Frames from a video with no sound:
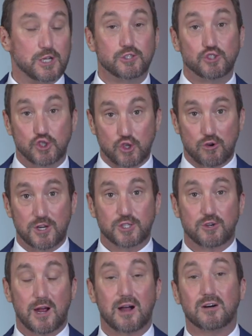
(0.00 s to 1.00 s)
jury
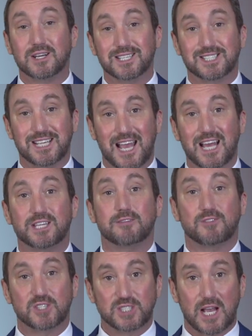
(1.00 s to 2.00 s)
trial is the end of
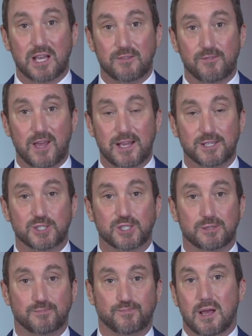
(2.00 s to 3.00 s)
the second phase.
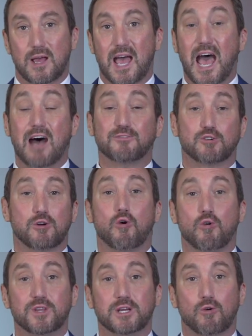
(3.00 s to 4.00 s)
After a
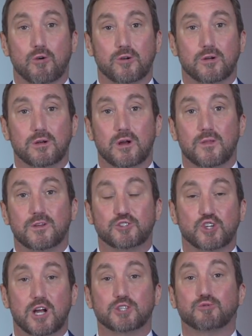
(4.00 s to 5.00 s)
holding order, the
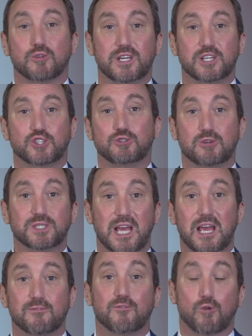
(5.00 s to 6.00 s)
judge will issue a
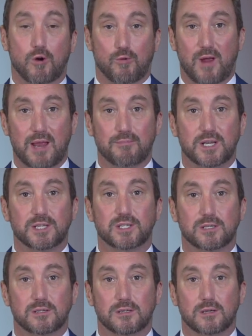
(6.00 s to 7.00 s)
date for arraignment.
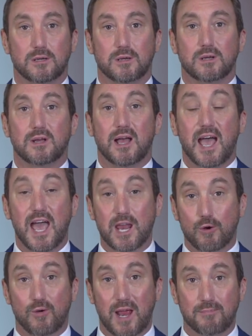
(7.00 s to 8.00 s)
At
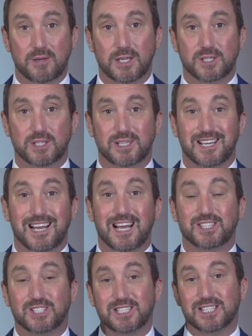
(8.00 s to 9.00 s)
arraignment,
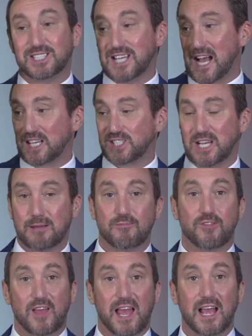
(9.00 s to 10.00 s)
it's the exact same
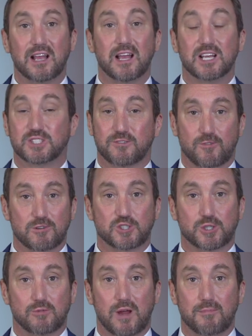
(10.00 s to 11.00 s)
thing as the first
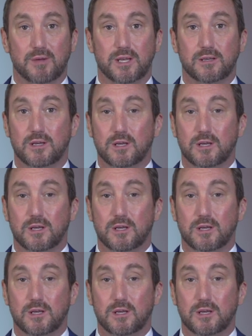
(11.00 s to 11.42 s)
arraignment.